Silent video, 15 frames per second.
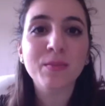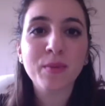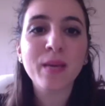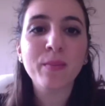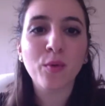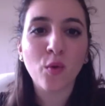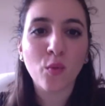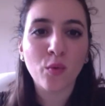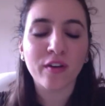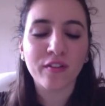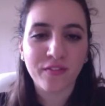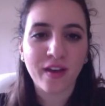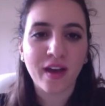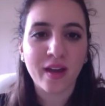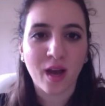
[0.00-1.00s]
people were
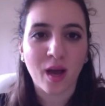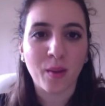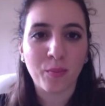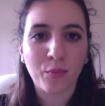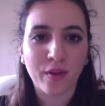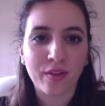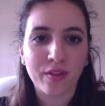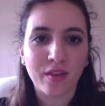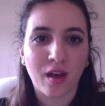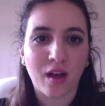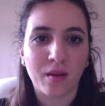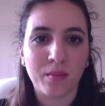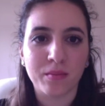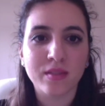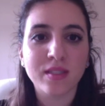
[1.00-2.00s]
fed up with
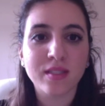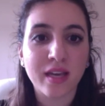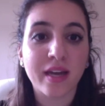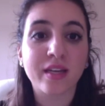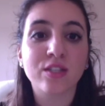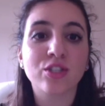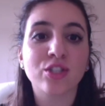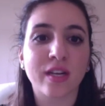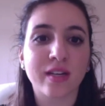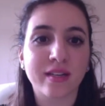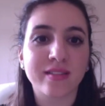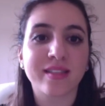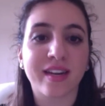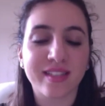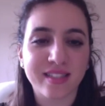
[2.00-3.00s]
Serzh
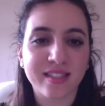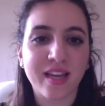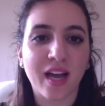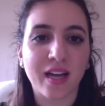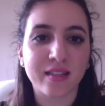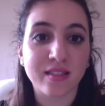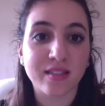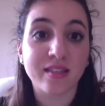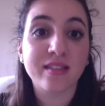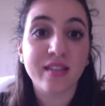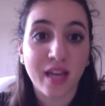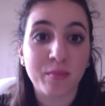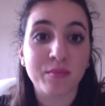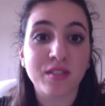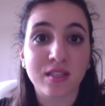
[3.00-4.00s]
Sargsyan's
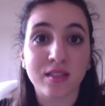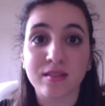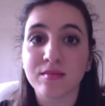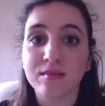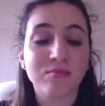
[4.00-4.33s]
attempts to